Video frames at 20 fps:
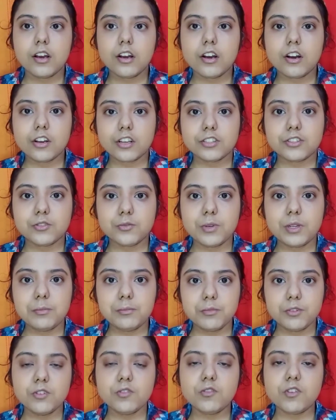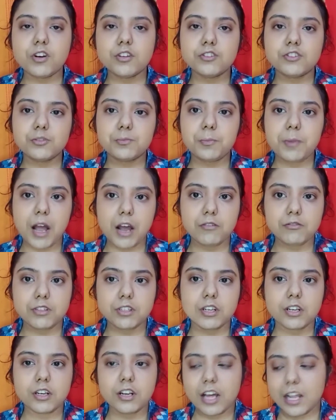Okay, so we'll move on to powder,
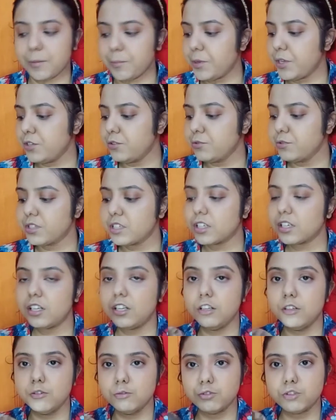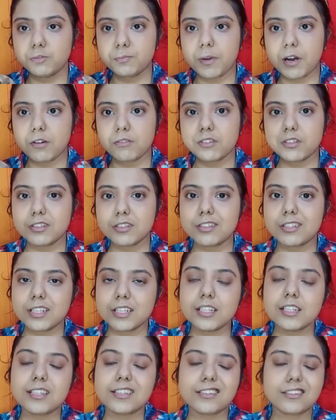and I'll be using a loose powder
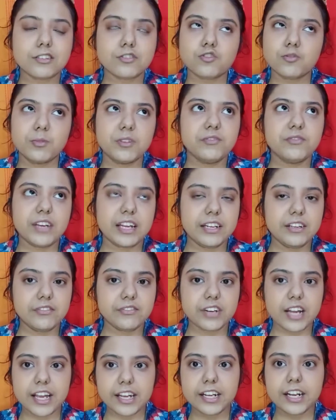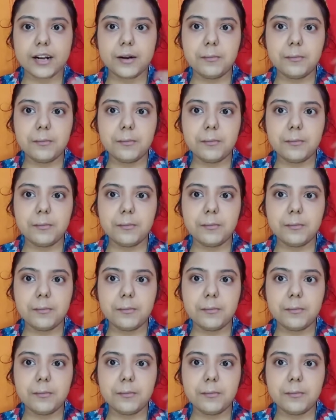since, to be very frank,